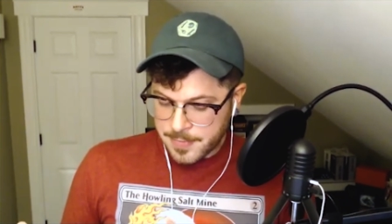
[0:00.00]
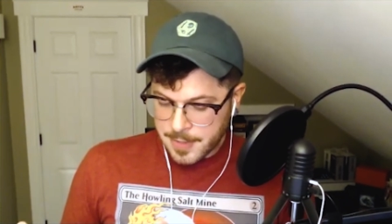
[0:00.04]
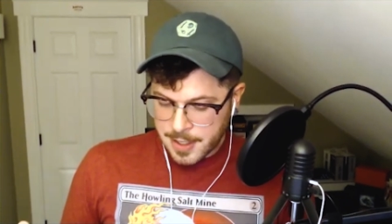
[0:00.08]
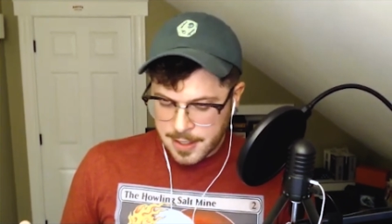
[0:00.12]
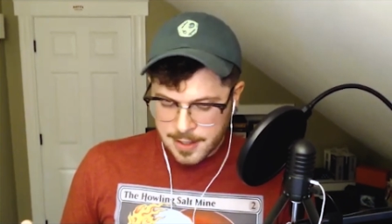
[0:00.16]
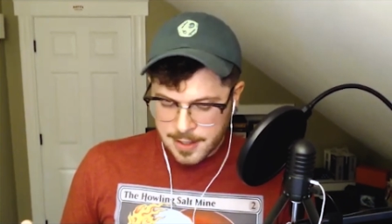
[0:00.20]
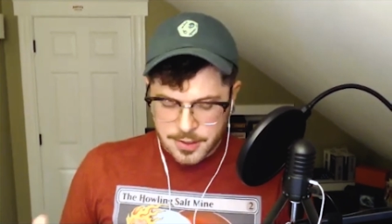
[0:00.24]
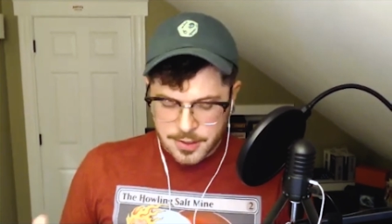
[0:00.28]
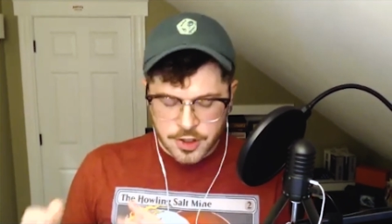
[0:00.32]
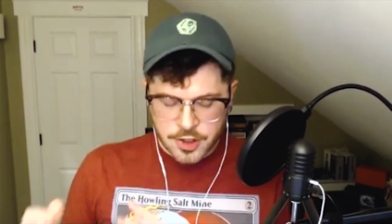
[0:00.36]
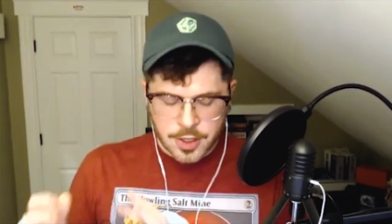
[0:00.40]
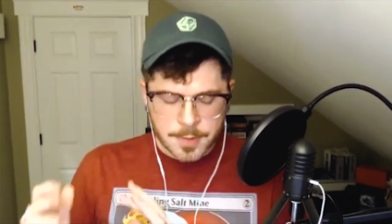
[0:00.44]

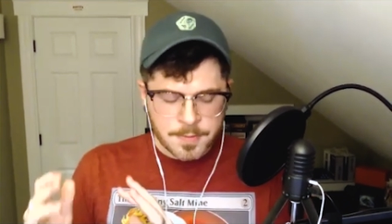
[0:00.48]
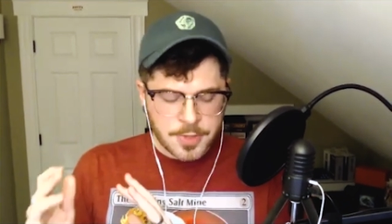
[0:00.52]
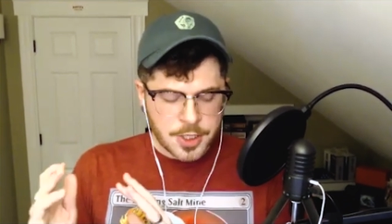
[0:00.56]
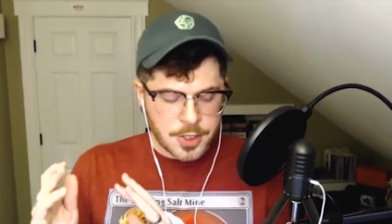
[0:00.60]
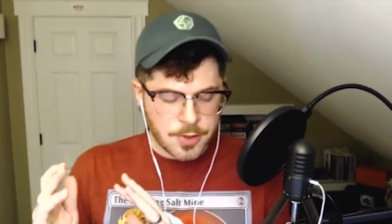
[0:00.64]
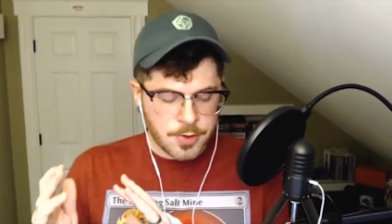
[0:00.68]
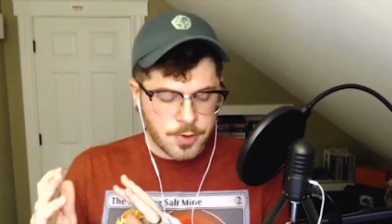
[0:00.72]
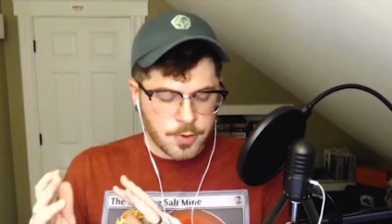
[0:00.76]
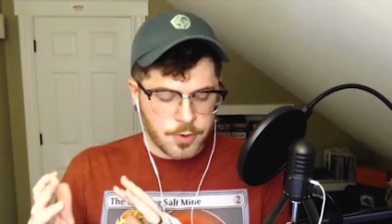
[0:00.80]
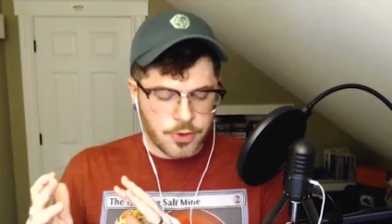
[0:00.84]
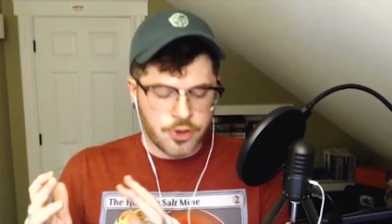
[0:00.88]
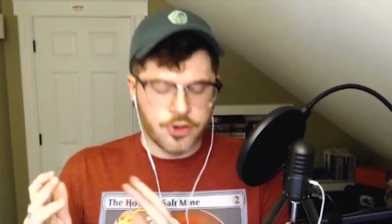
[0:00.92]
let's jump
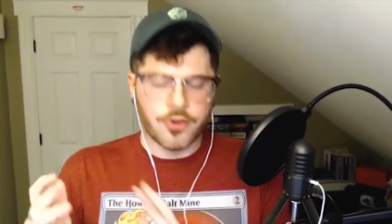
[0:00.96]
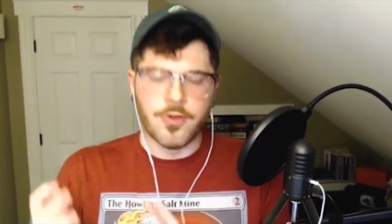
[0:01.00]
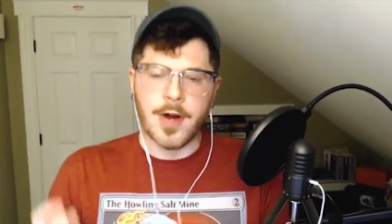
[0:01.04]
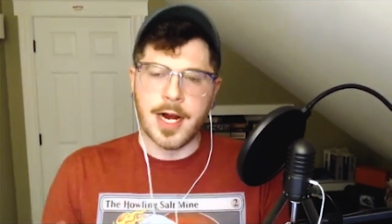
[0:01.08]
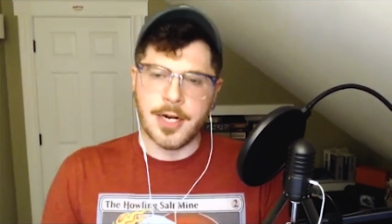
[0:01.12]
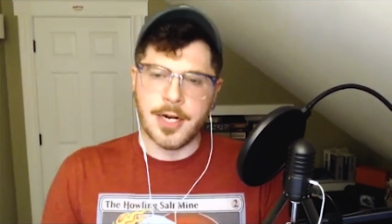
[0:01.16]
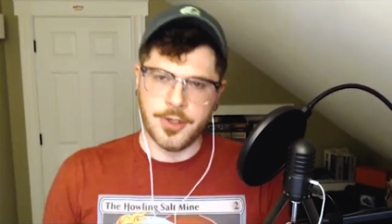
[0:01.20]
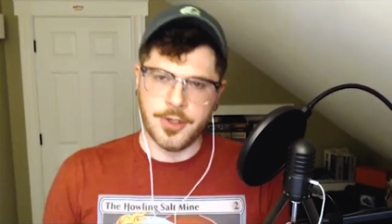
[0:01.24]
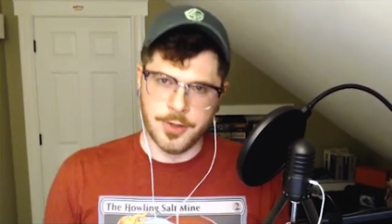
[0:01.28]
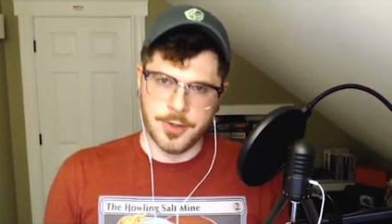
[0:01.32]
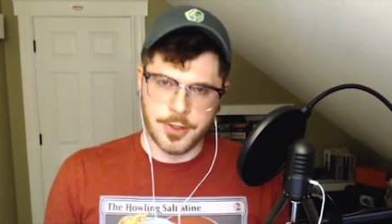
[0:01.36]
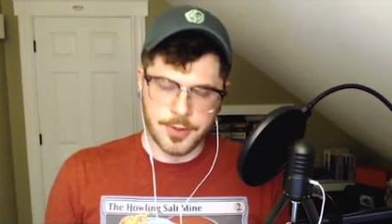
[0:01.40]
to
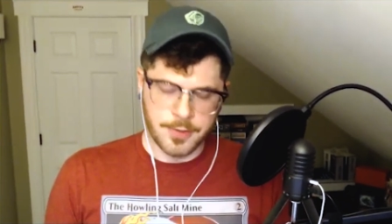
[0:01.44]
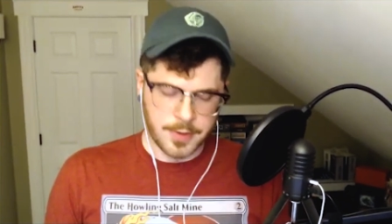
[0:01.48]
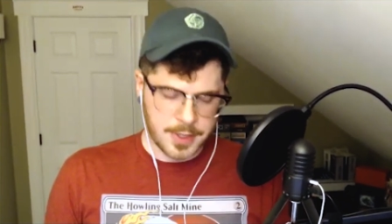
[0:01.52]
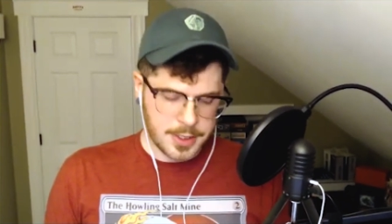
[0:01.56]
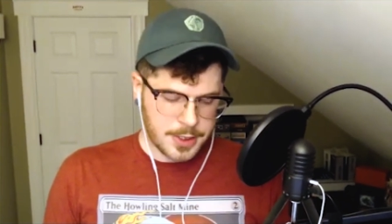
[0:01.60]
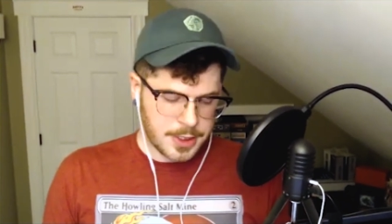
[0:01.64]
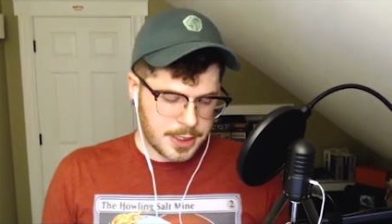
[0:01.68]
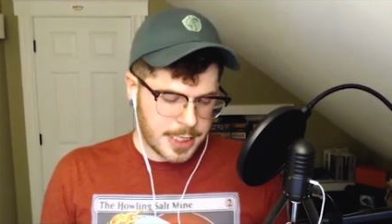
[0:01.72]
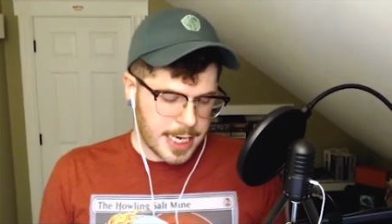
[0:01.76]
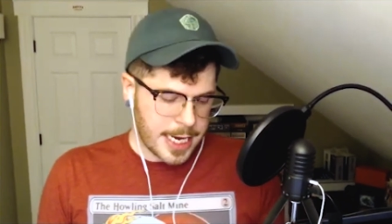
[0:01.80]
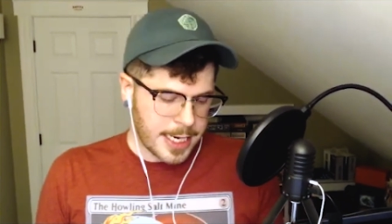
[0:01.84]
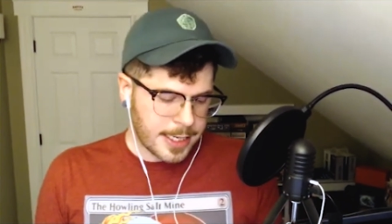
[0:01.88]
treasures for
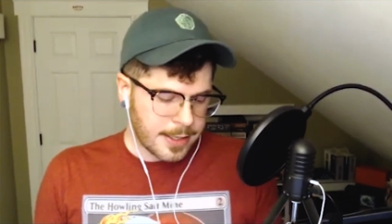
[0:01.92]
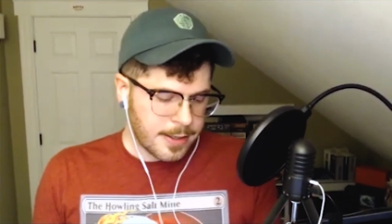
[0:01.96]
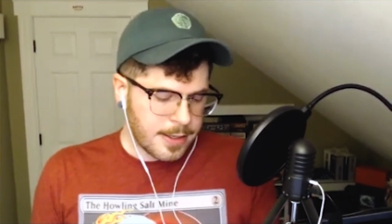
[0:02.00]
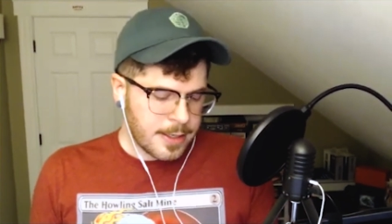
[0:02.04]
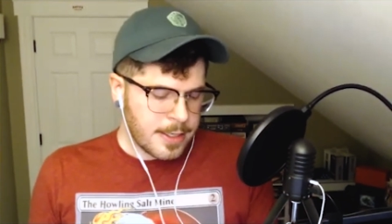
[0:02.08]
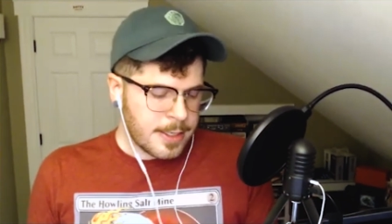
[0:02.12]
this deck.